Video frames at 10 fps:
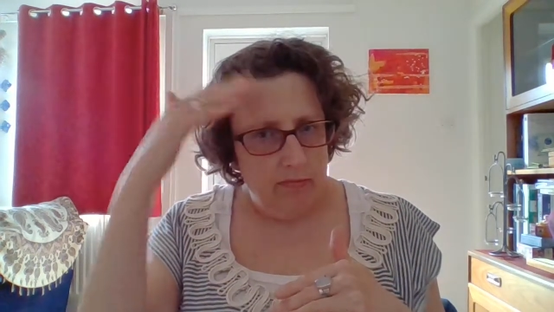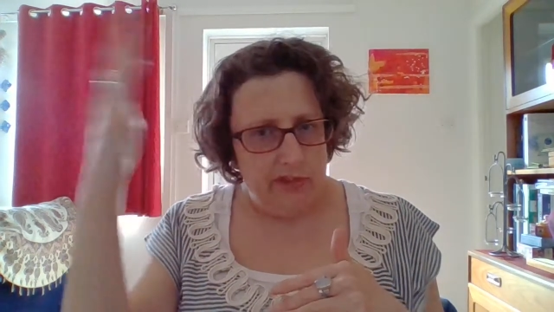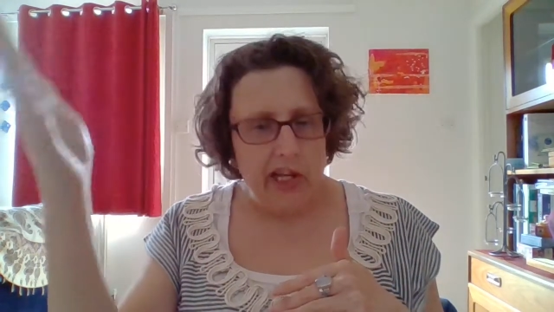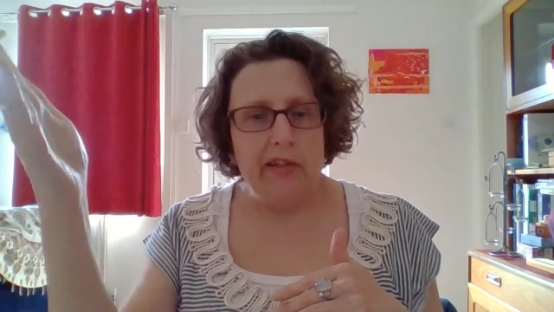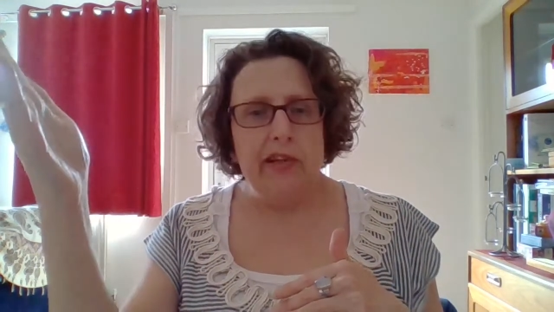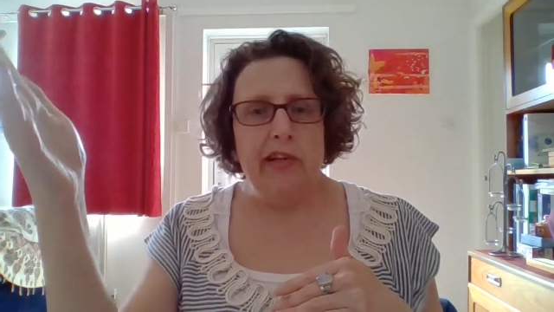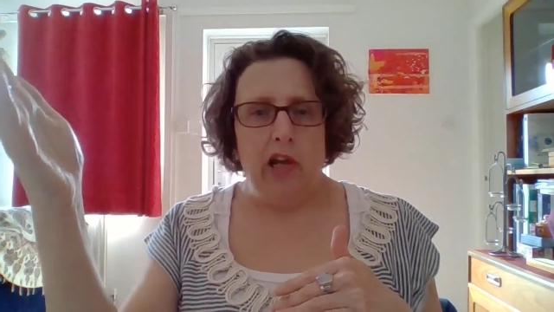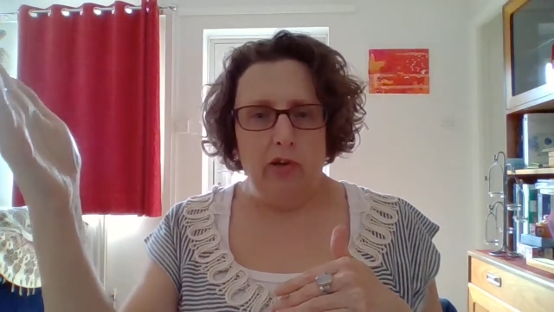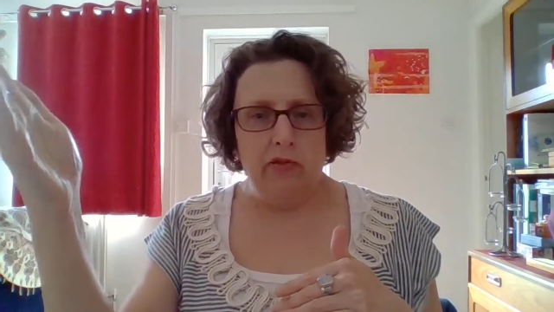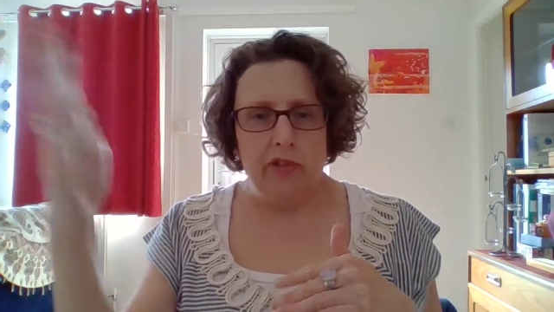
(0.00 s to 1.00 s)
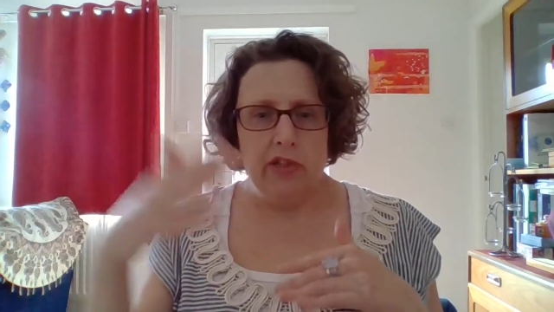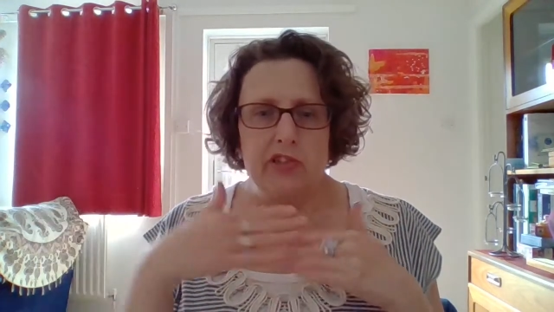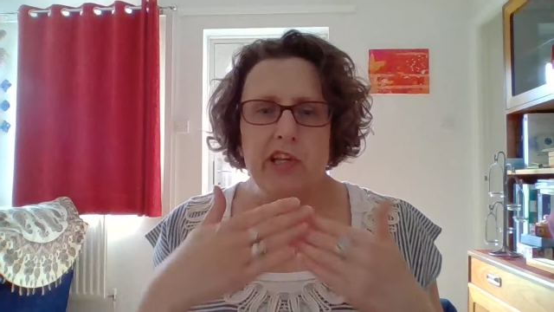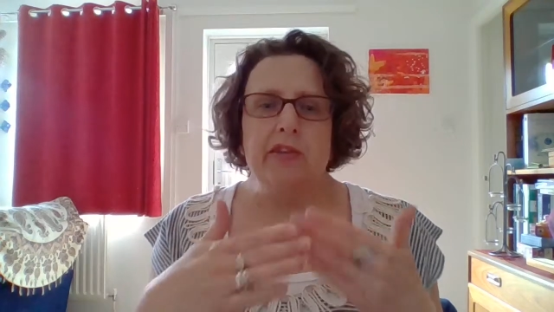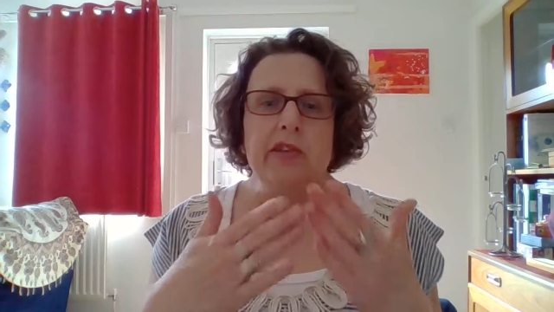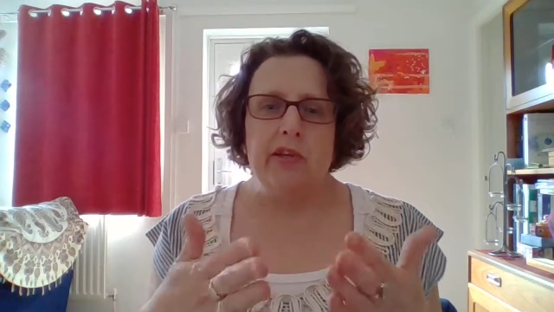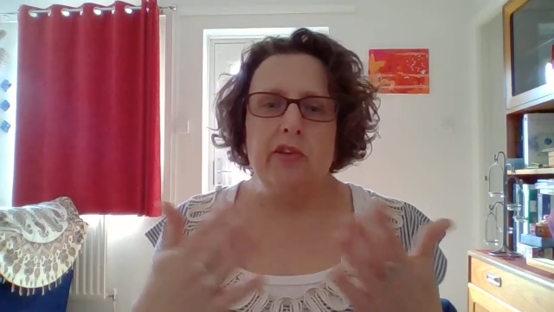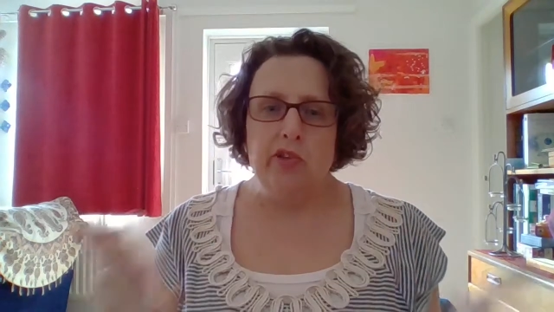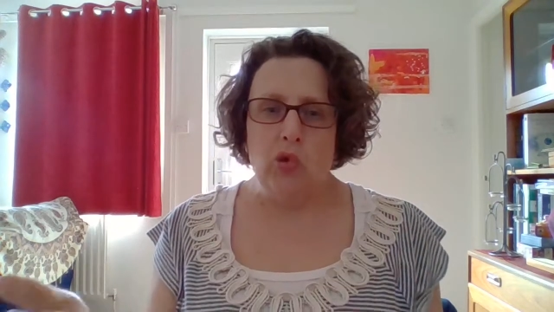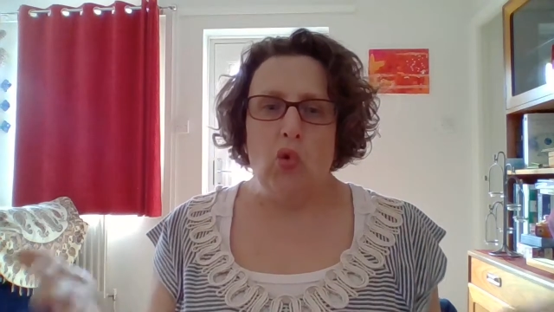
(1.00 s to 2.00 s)
Send it love. Send
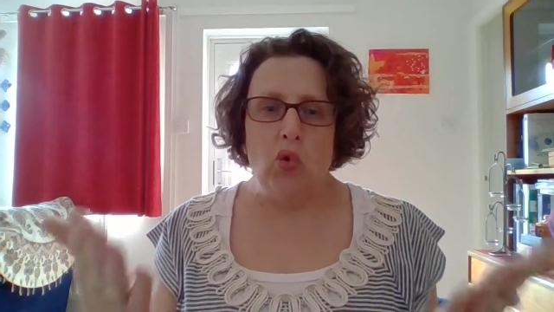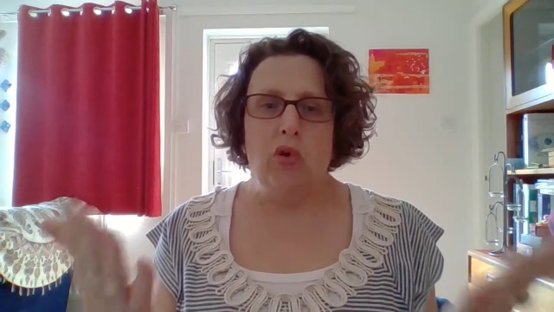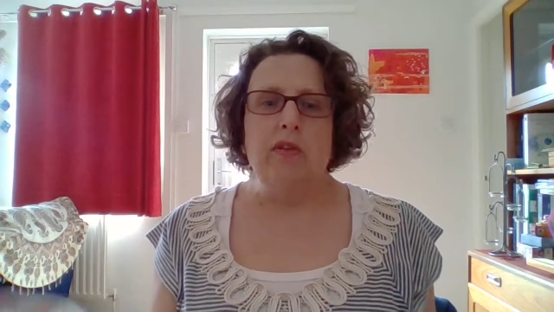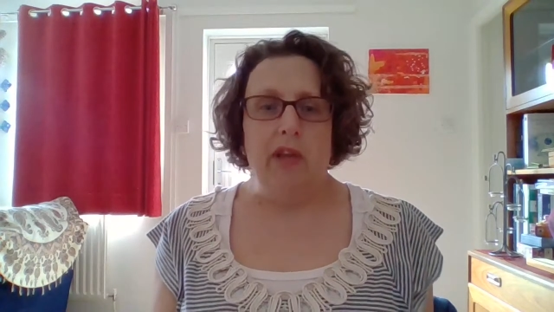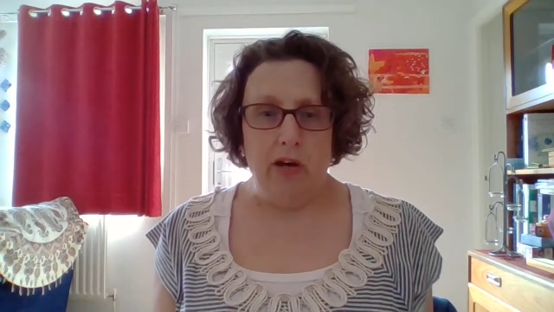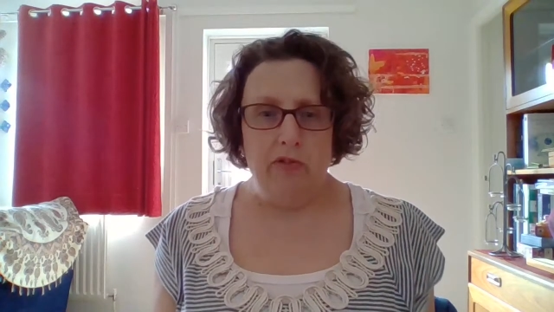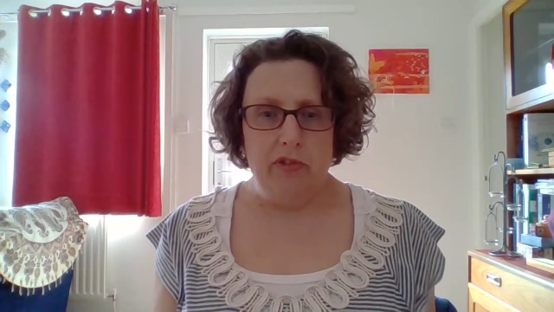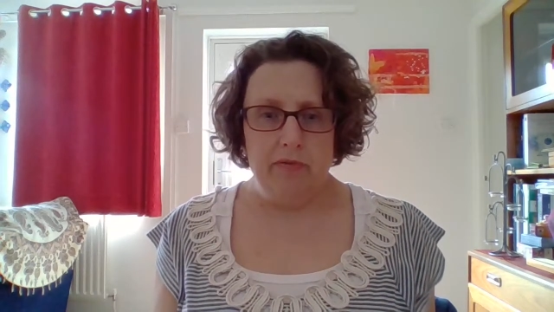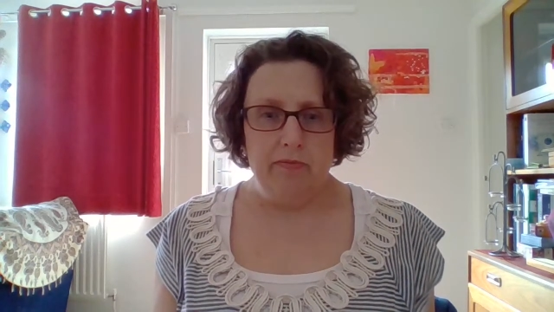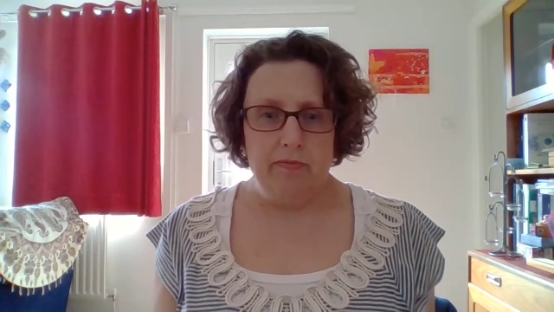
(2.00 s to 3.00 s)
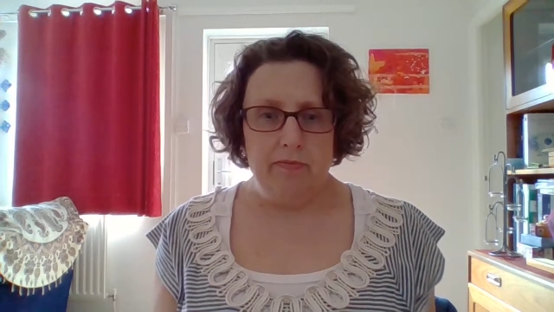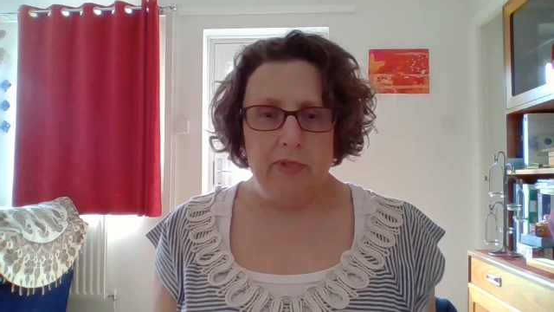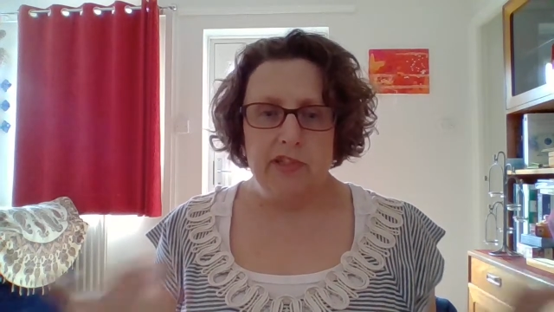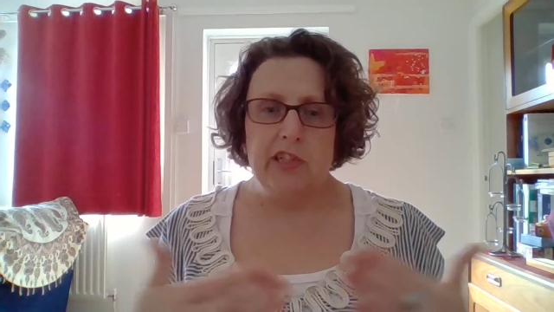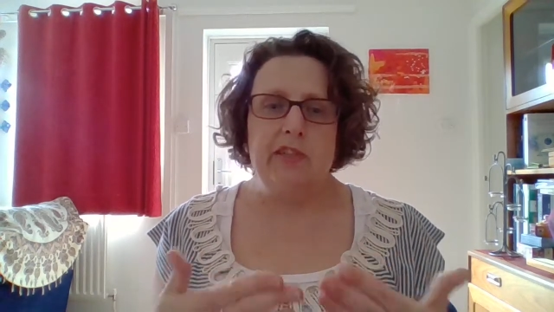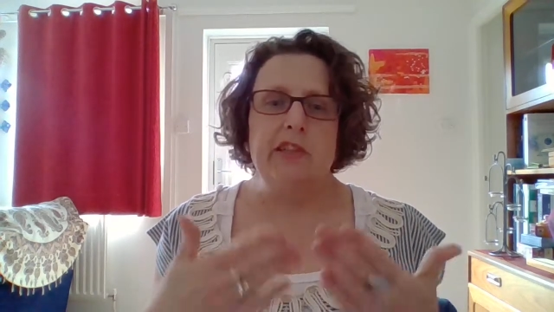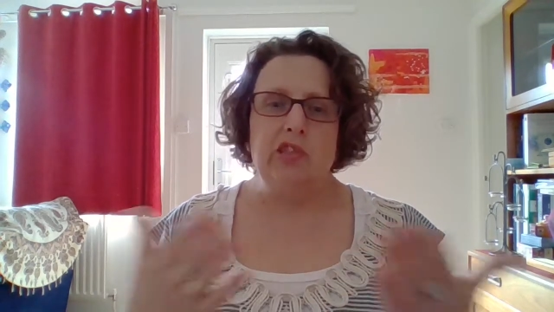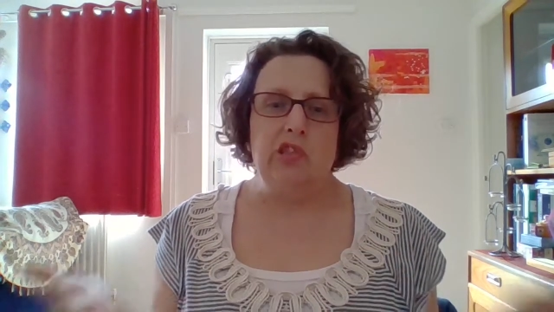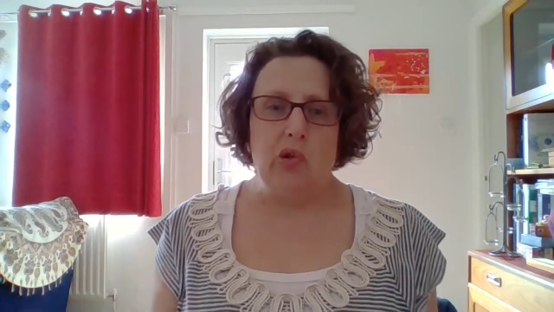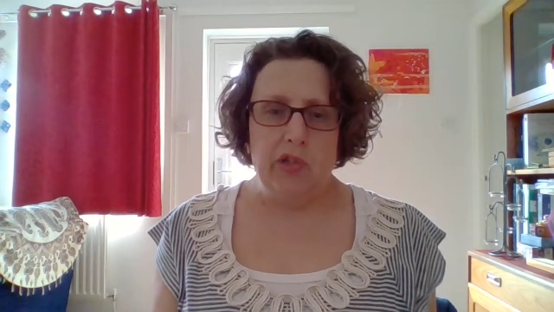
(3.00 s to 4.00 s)
it your love. Send
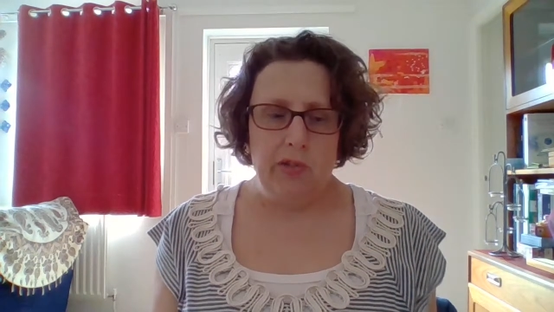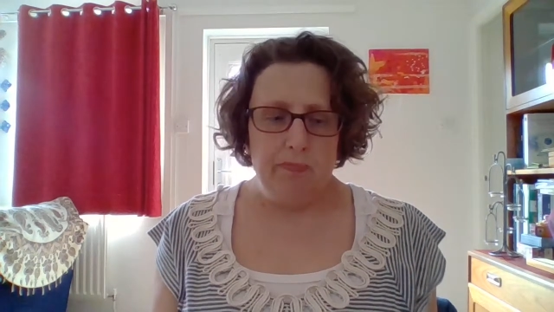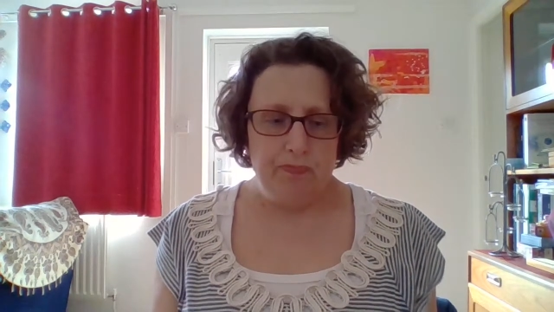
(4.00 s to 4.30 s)
it joy.